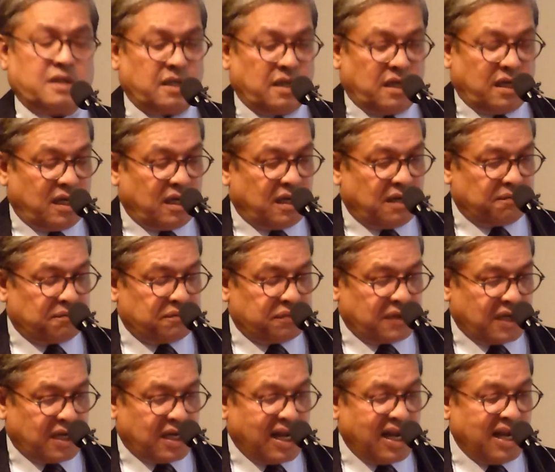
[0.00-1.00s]

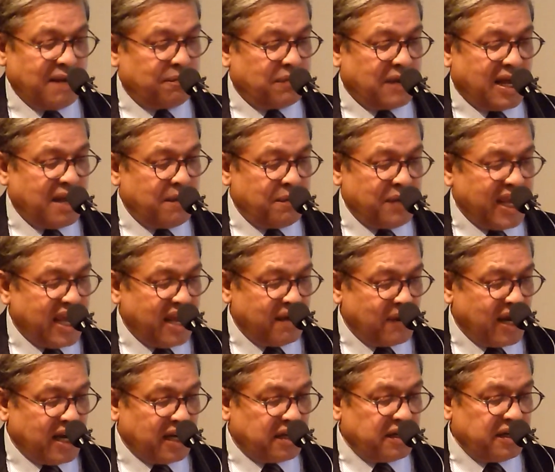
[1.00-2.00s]
Um, I, I, began
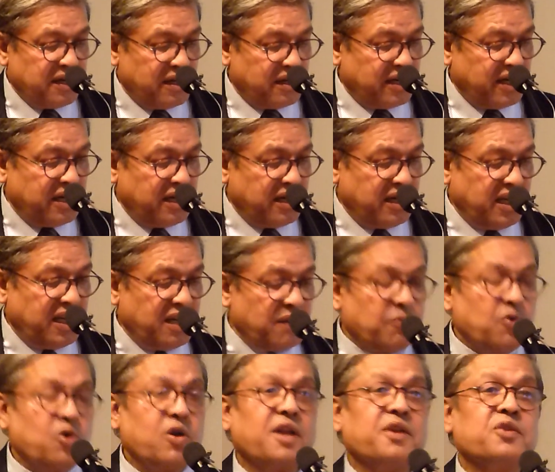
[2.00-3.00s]
my career in, in a
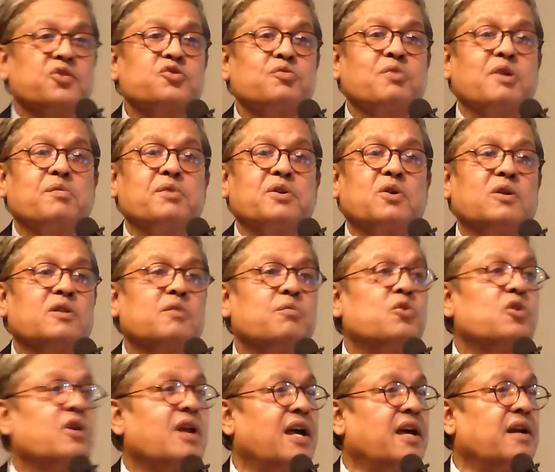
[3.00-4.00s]
Pune newspaper called the
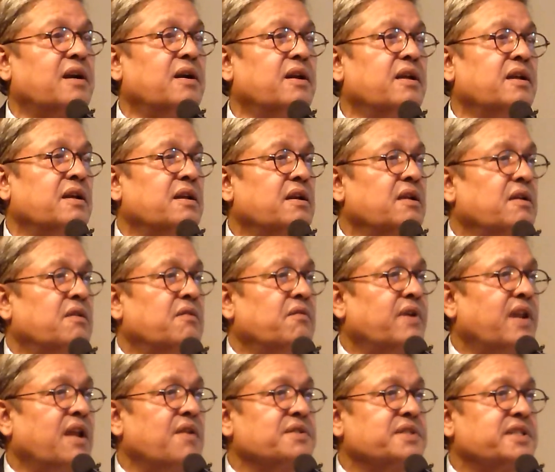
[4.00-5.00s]
Pune Herald
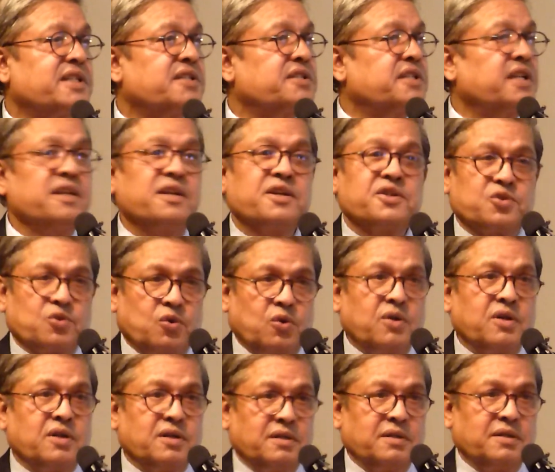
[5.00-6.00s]
when I was 16 years
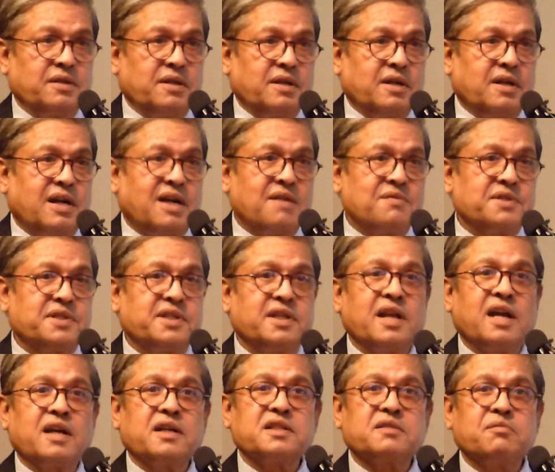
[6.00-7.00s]
old. I was the
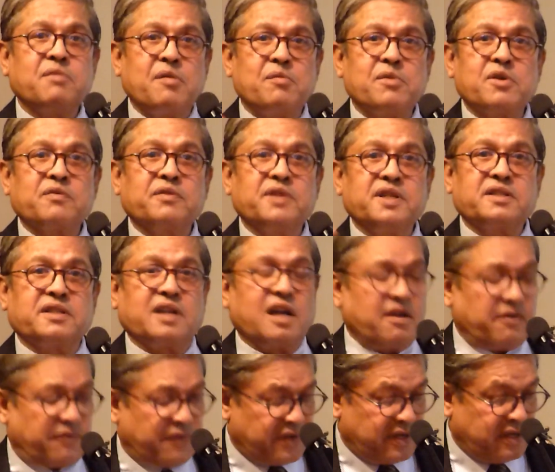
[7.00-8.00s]
youngest member of the
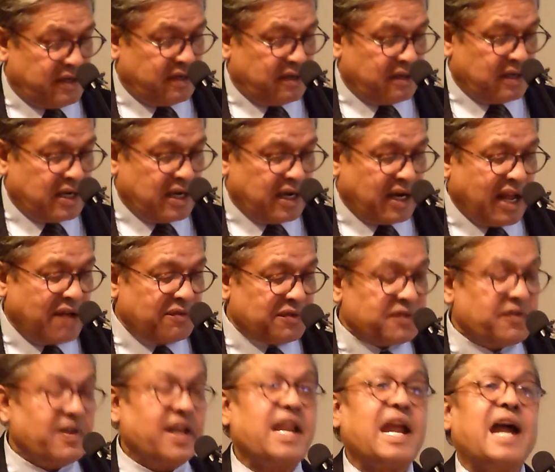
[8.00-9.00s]
staff. And I was
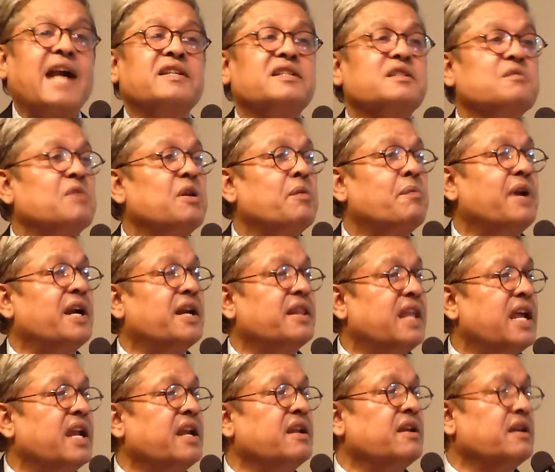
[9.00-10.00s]
very handsomely paid
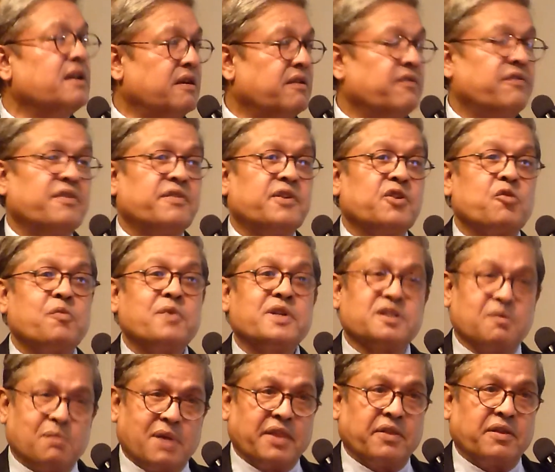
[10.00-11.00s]
then, 50
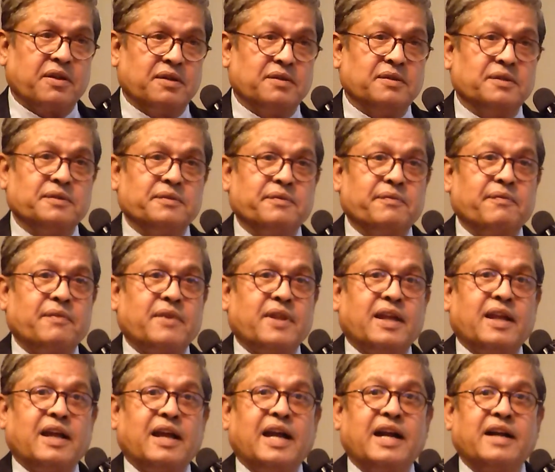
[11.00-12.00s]
rupees a month.
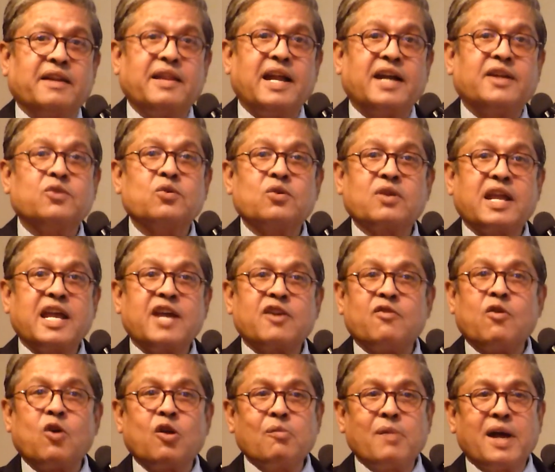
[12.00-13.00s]
And that took care
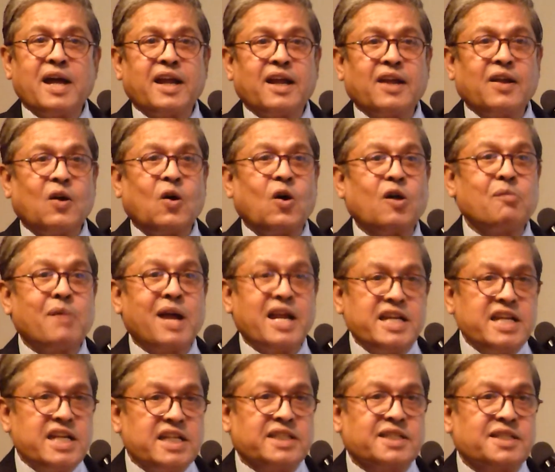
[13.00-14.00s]
of all my, all my
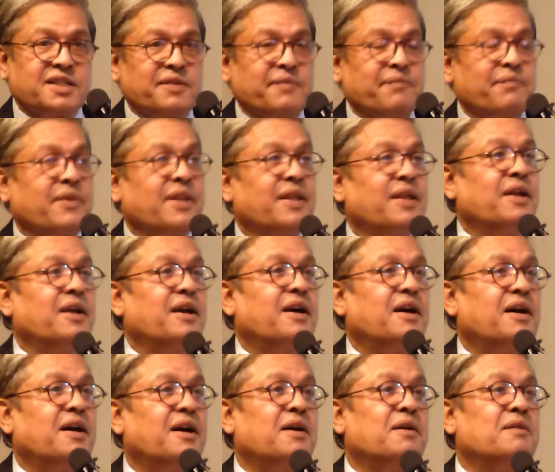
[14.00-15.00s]
needs.
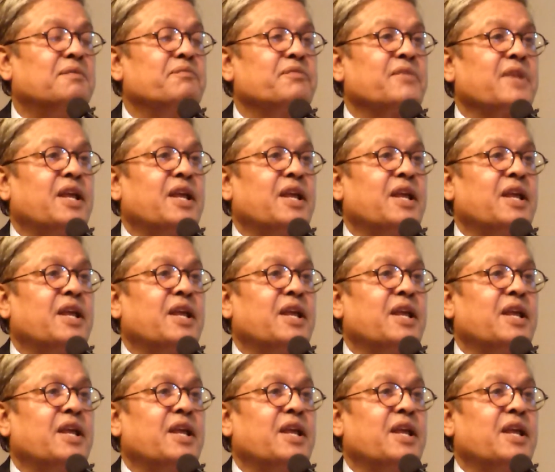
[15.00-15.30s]
Uh,